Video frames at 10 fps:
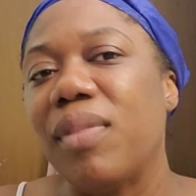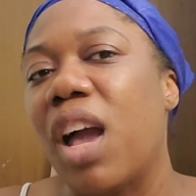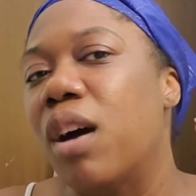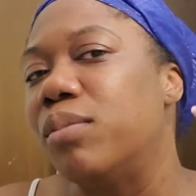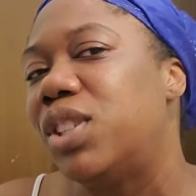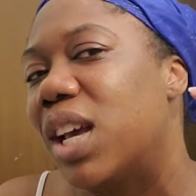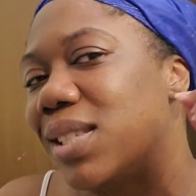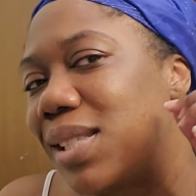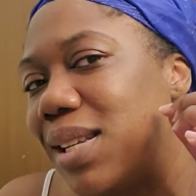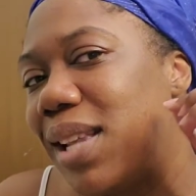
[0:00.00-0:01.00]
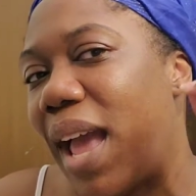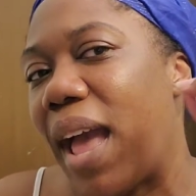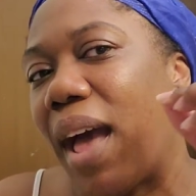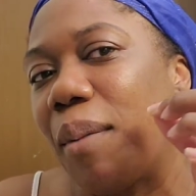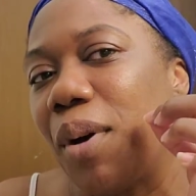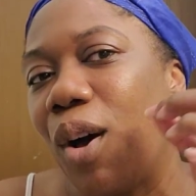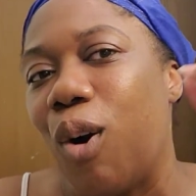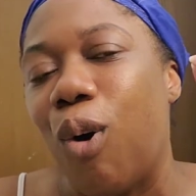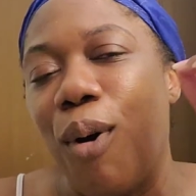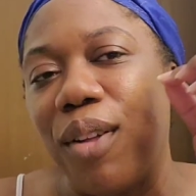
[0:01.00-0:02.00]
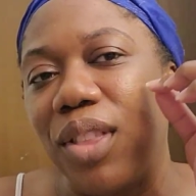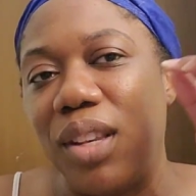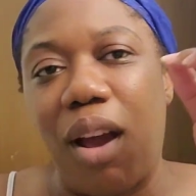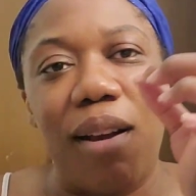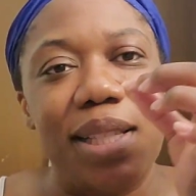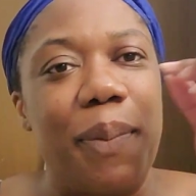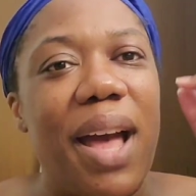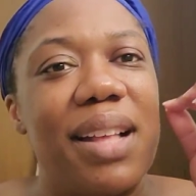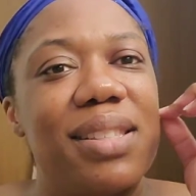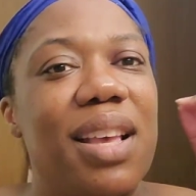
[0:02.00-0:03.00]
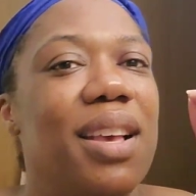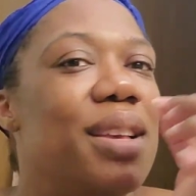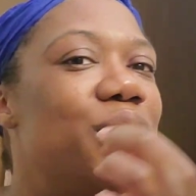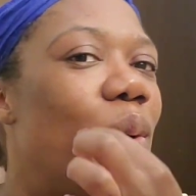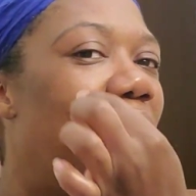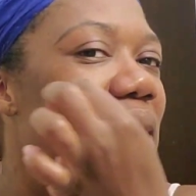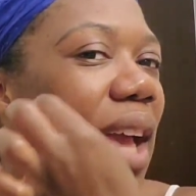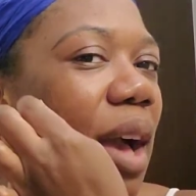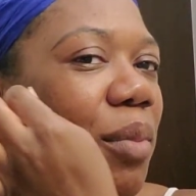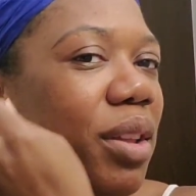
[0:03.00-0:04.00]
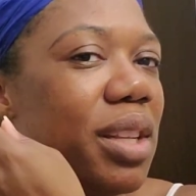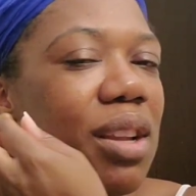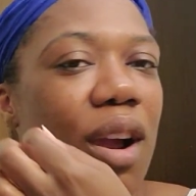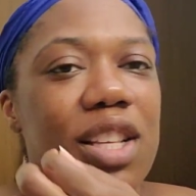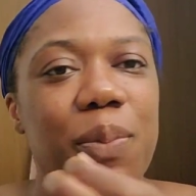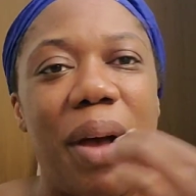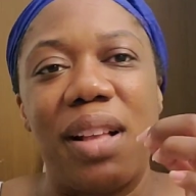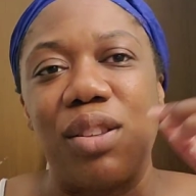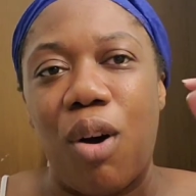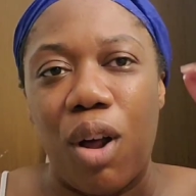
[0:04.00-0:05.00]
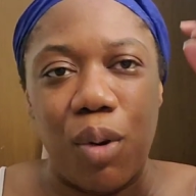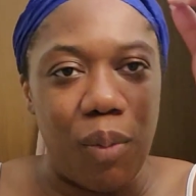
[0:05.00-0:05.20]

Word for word: um, just to dab on the dark spots. So I dab on the dark spots all